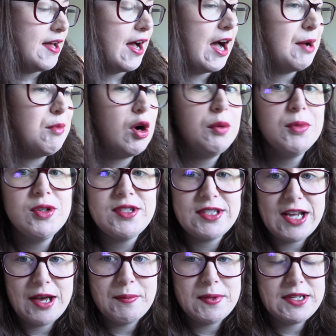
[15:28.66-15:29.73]
I'm almost
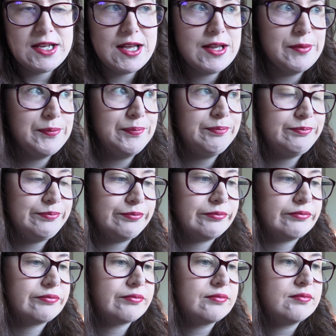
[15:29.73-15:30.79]
tempted
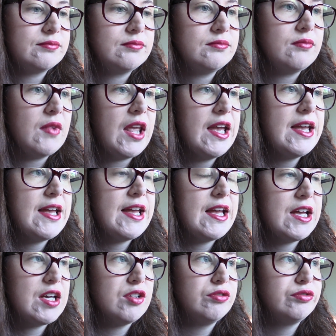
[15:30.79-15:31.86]

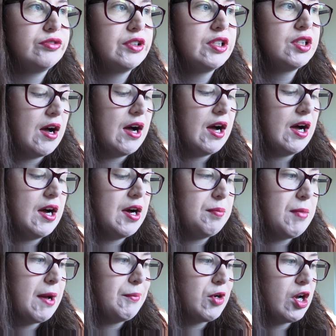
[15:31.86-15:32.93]
if
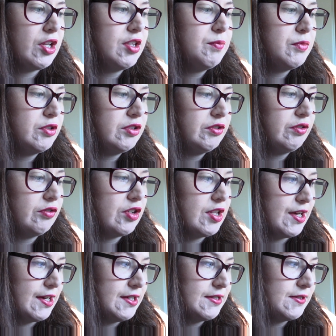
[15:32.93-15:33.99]
um, I'm not in the mood for
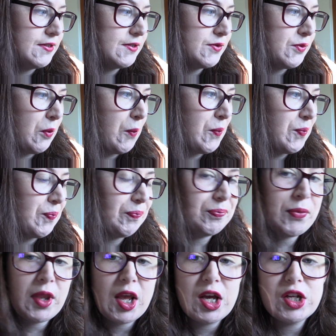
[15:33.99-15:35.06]
this
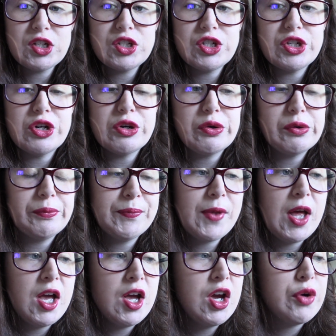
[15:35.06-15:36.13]
to
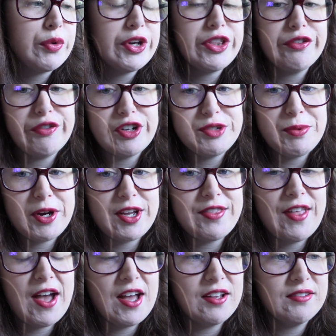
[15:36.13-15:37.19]
read the first book in
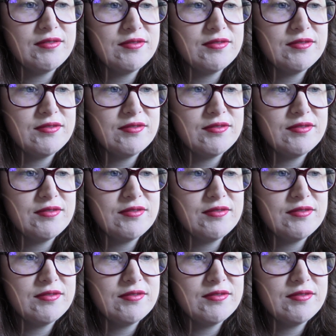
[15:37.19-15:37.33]
that